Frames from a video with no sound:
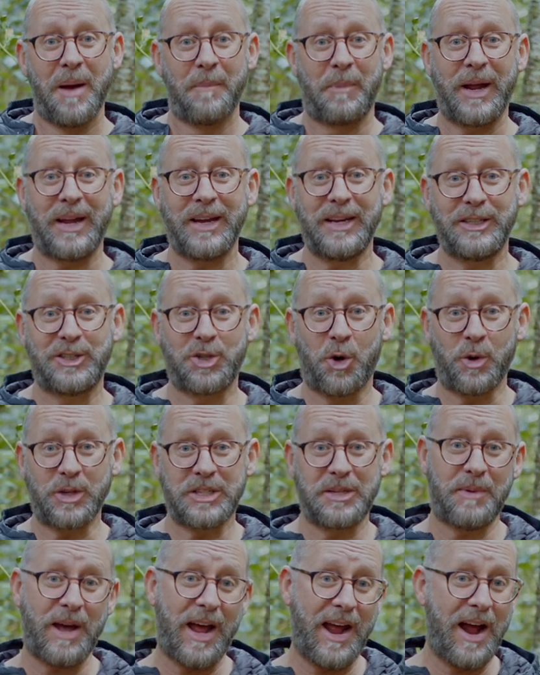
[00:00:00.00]
but he
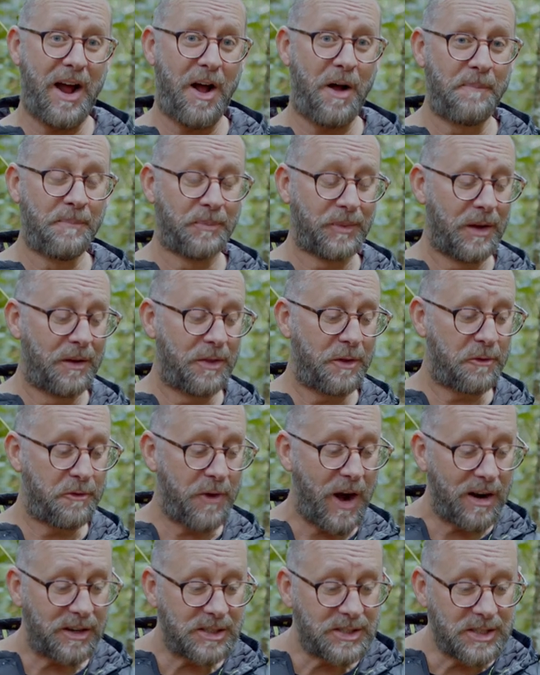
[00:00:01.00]
talks about how the
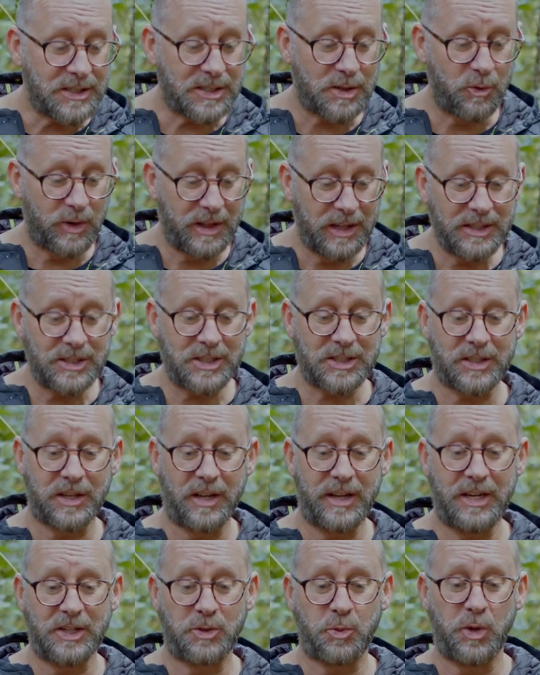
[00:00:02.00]
Pharisees and religious
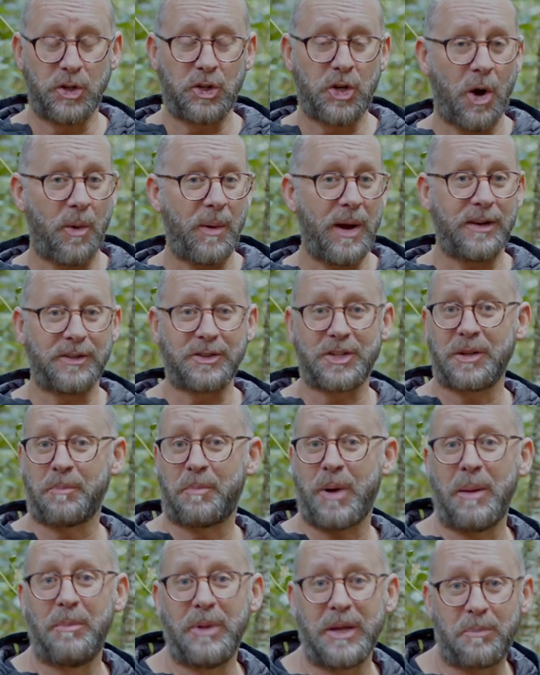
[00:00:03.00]
leaders would go out into the
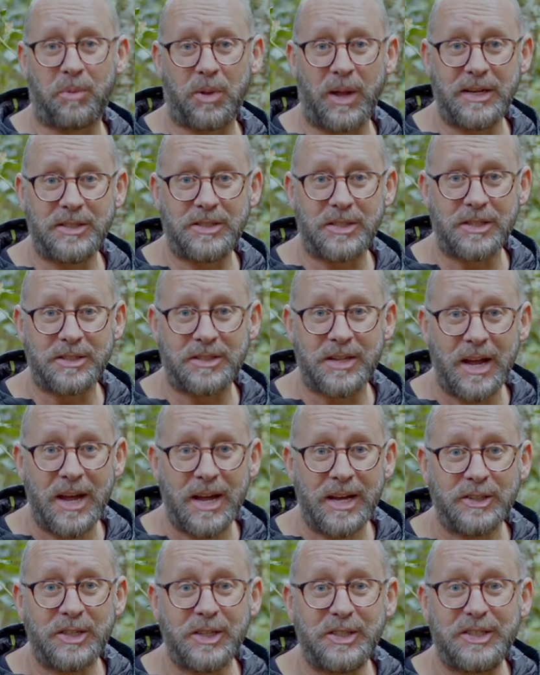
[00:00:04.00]
public places
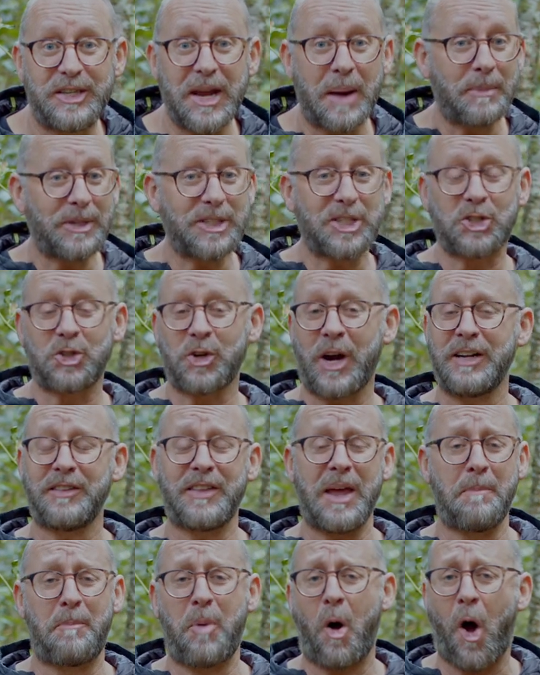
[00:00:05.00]
to demonstrate
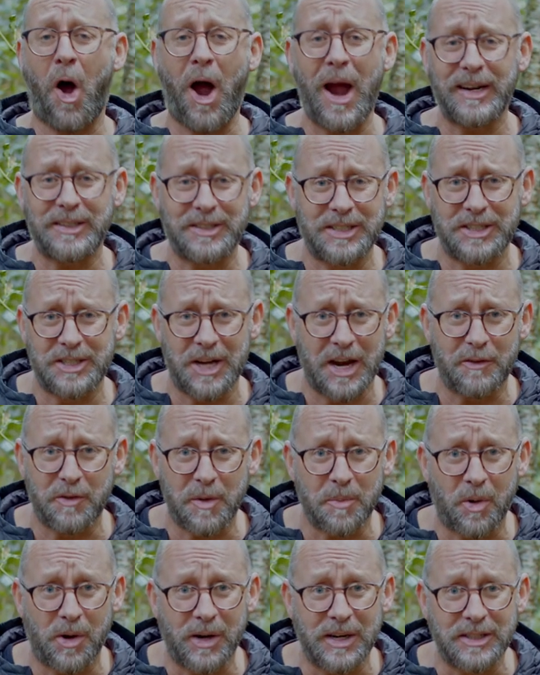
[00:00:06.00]
their piety to
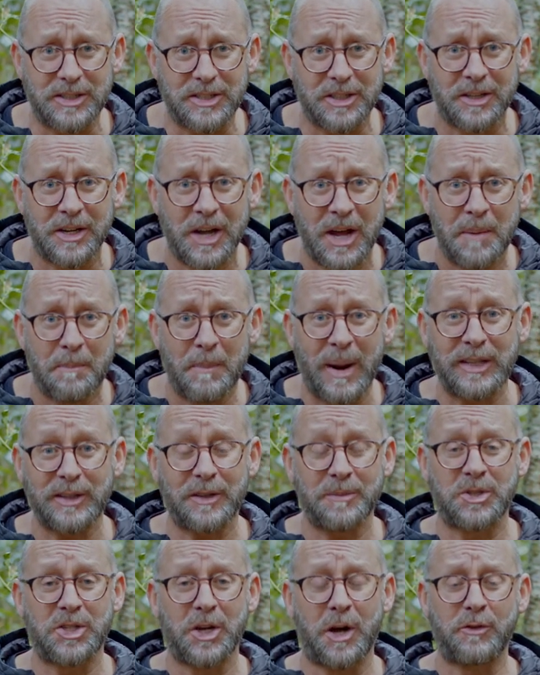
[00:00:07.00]
everybody, to make
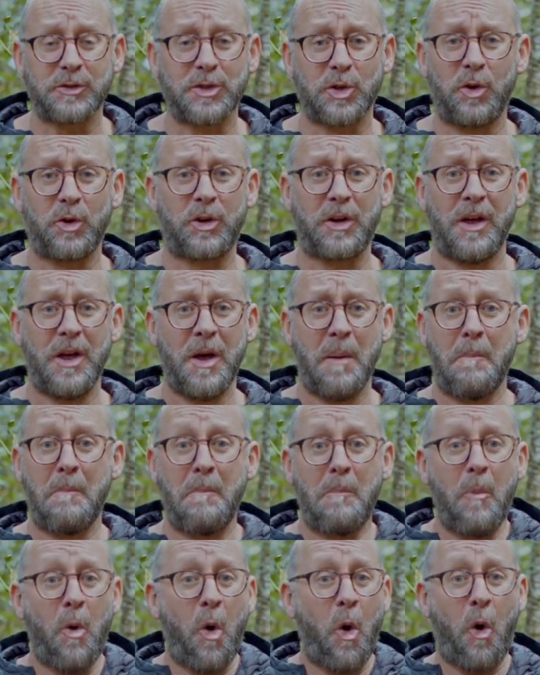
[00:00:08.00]
themselves look
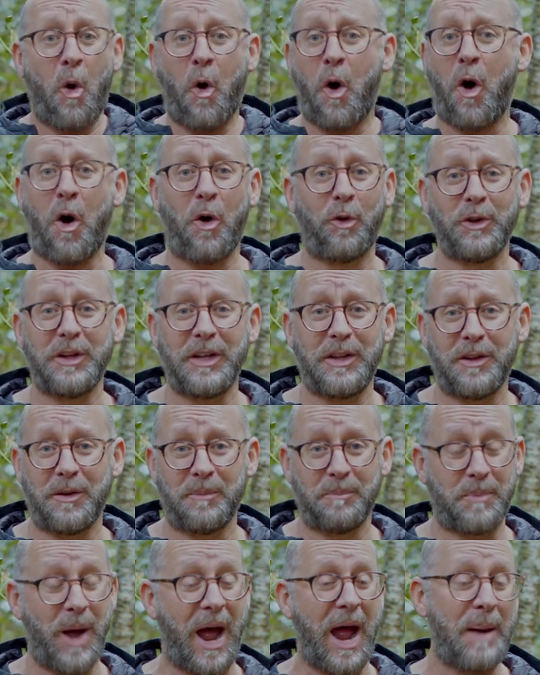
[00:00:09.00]
more holy
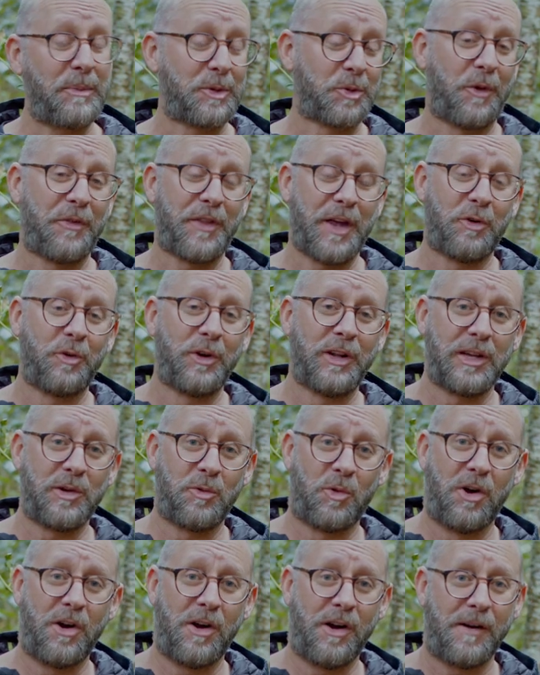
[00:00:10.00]
than perhaps what they really
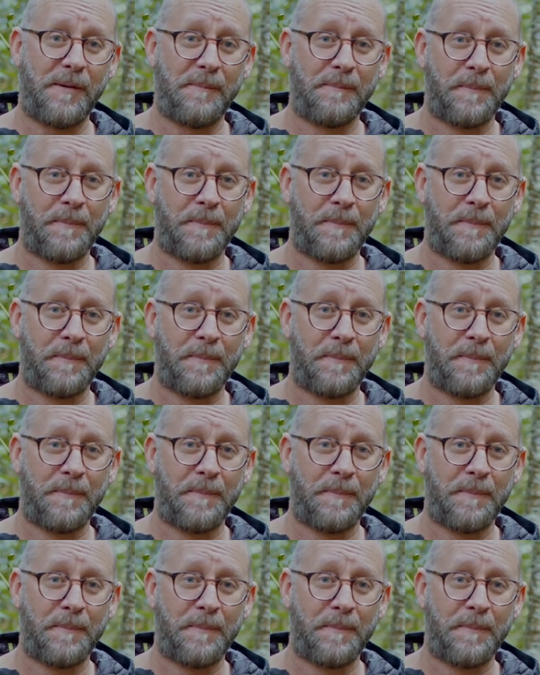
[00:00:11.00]
were.